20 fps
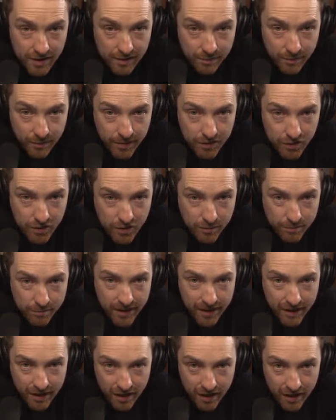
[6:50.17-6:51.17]
but just a
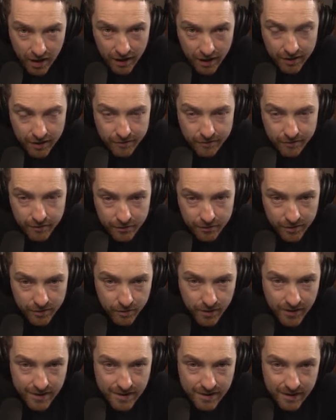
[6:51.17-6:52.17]
bit high for a
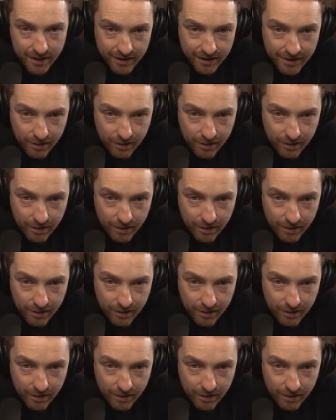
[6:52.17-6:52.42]
3.6.